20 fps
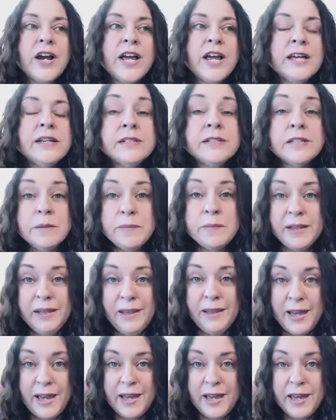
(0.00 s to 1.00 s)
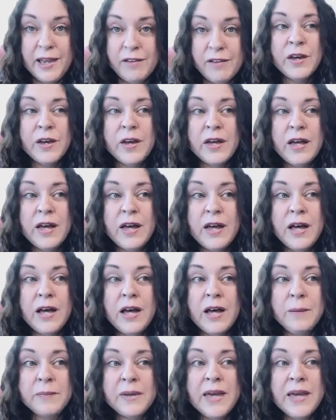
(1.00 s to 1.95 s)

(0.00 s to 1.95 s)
intimate life um,